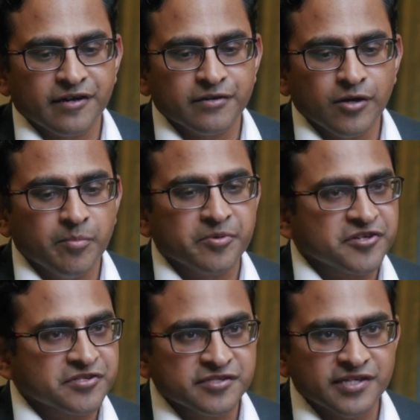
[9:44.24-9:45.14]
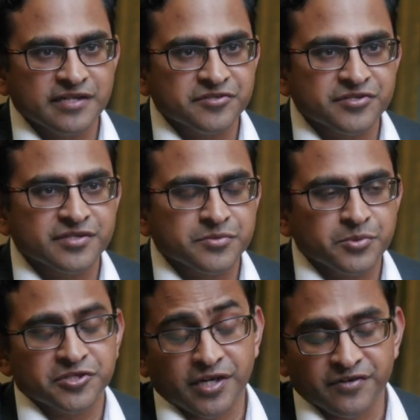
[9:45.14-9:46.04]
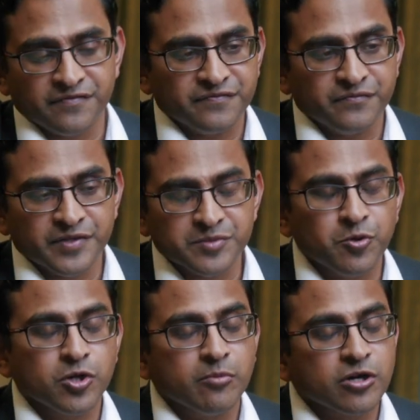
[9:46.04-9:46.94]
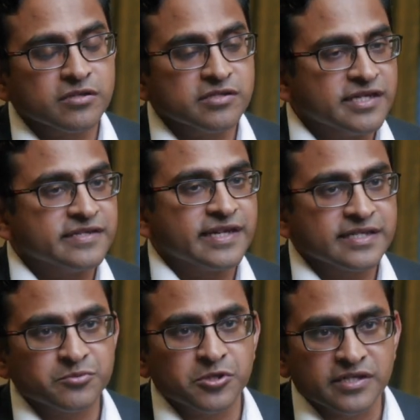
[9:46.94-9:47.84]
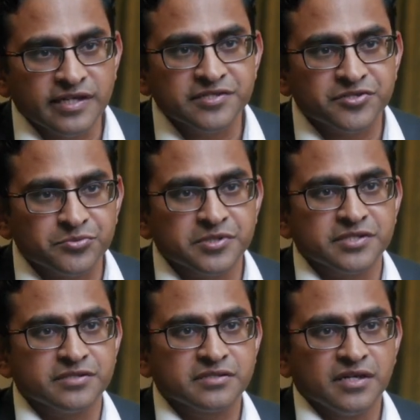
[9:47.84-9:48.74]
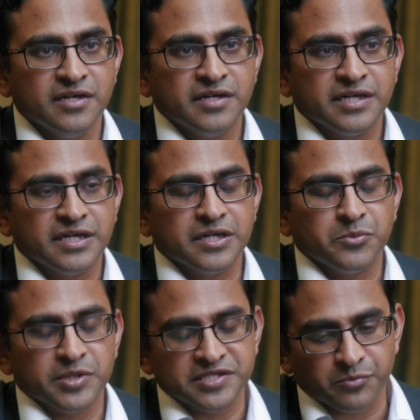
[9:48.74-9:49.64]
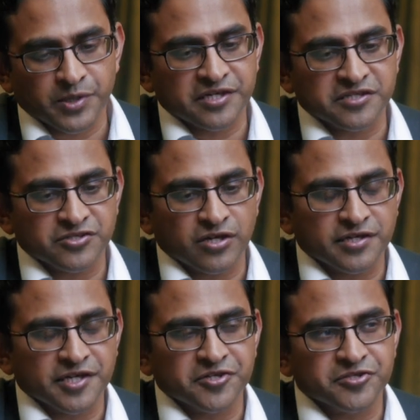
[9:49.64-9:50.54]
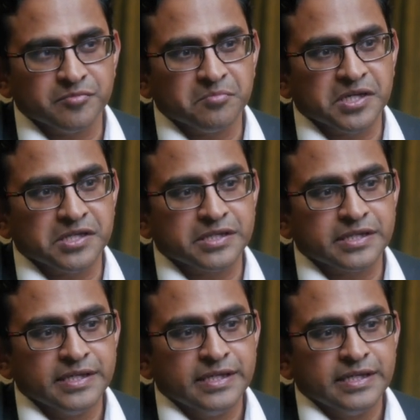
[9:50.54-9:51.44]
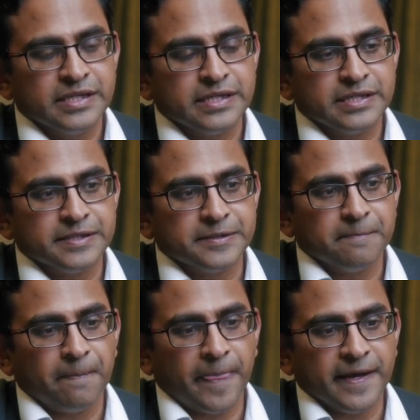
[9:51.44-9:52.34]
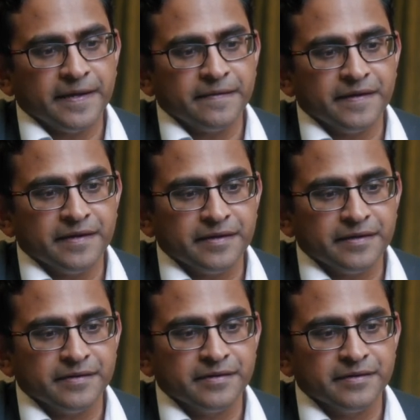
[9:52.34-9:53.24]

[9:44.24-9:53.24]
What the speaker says: operational challenges which we spoke about earlier, and that's what lends towards vendor consolidation. But the